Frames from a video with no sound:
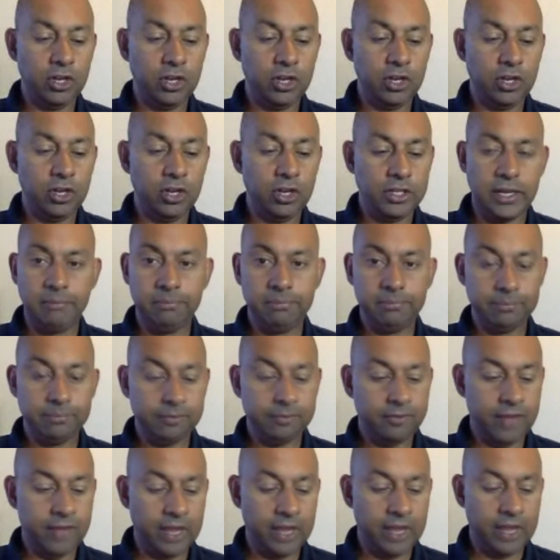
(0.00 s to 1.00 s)
I haven't got
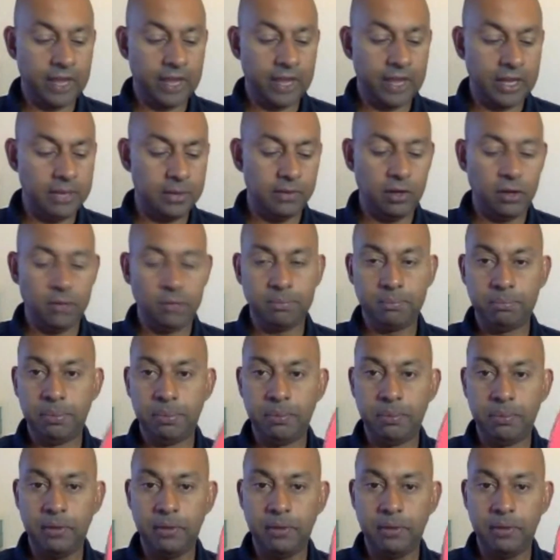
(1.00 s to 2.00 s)
Phantom, but I've
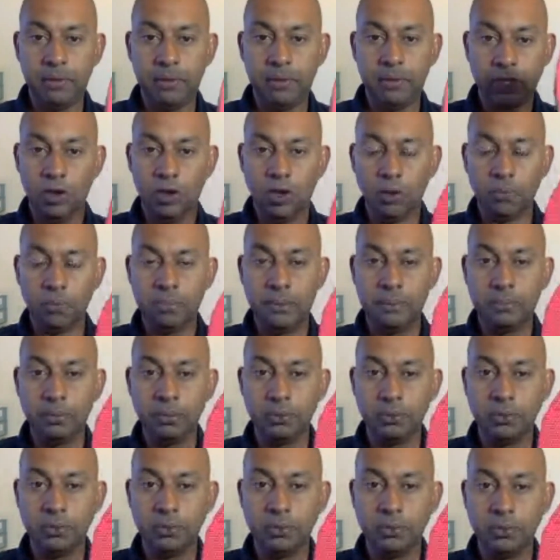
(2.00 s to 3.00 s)
got a sheet of
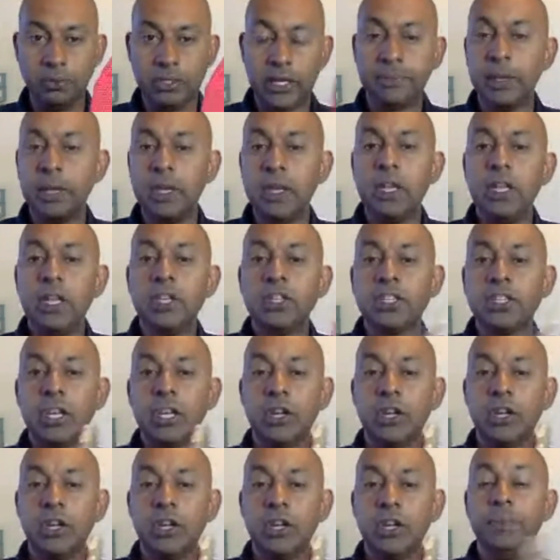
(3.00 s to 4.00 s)
long pimples here.
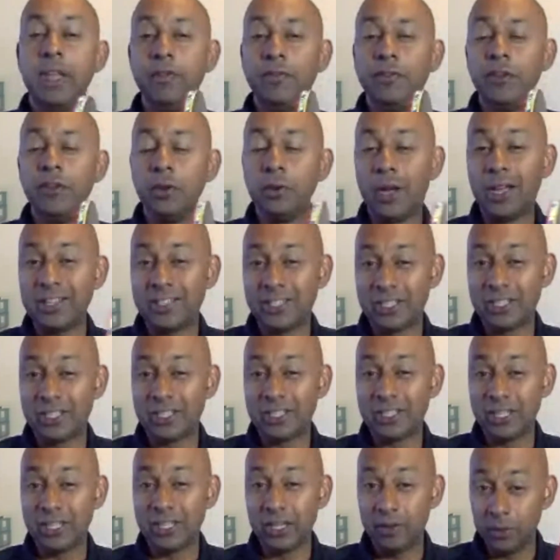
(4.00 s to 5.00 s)
So if you
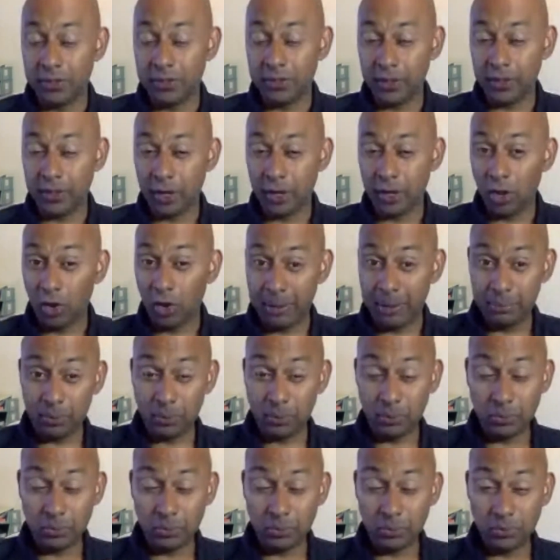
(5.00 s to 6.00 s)
are serving with the long
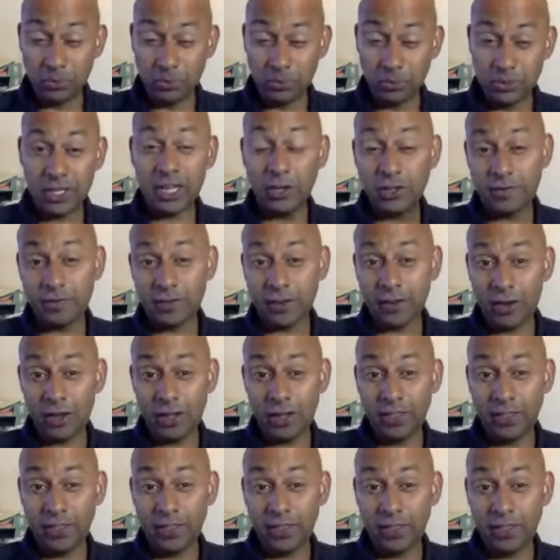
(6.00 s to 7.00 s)
pimples, you're going to
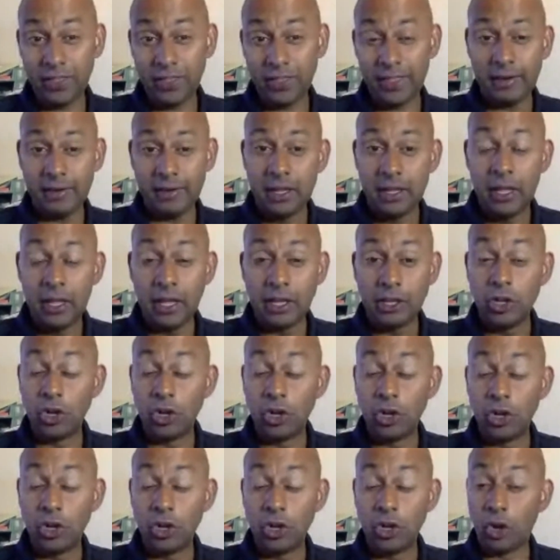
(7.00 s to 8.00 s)
find that
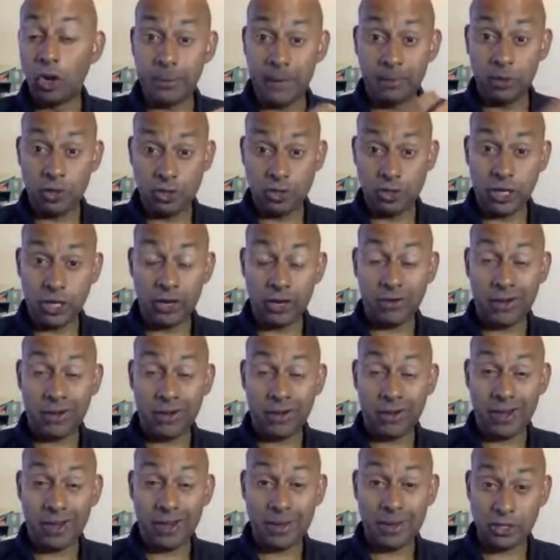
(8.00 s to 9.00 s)
you're not going to be able to
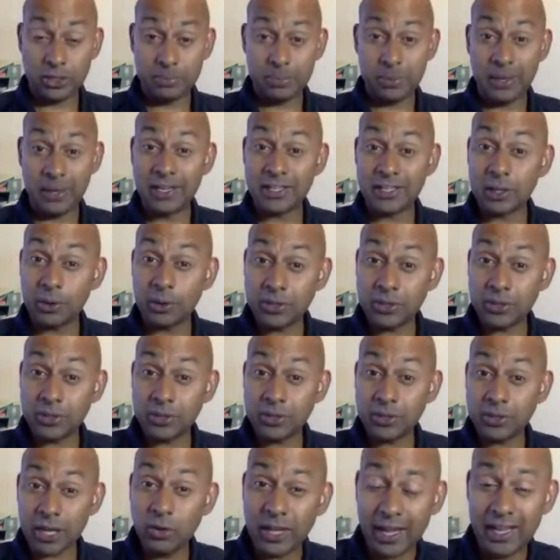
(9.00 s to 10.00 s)
generate much spin.
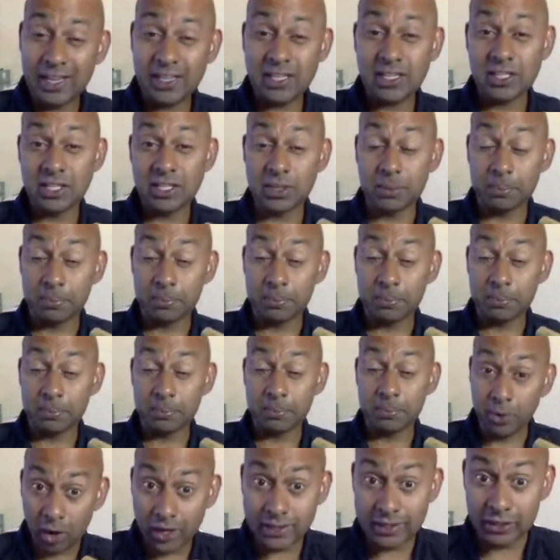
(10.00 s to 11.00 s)
So it's okay as a
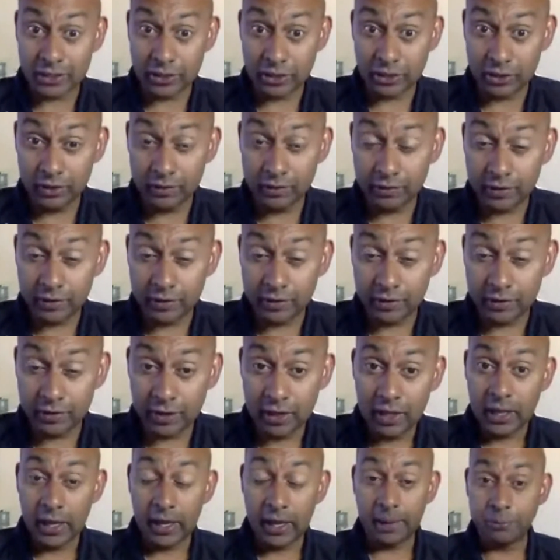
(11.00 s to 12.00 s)
surprise
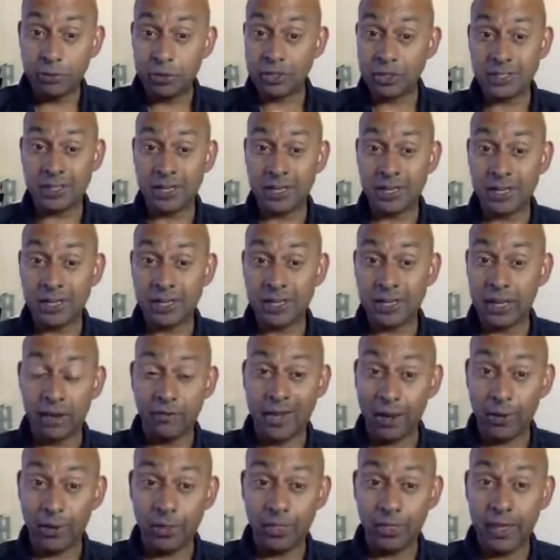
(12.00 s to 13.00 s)
serve, just
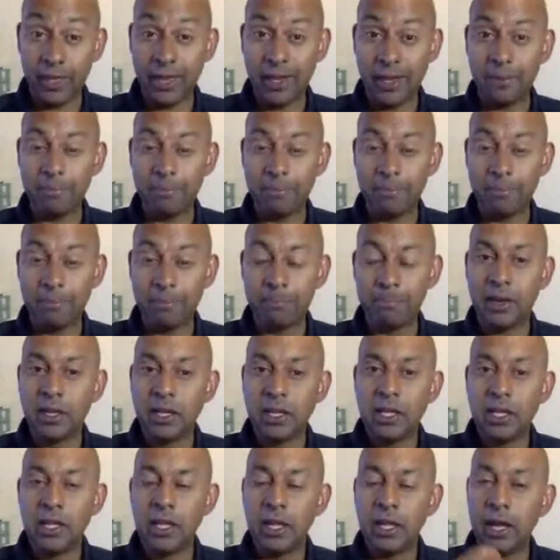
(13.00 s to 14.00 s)
every now and then,
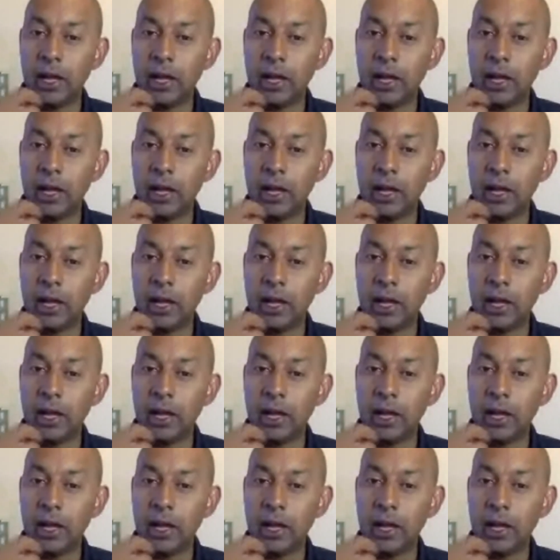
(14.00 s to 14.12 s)
but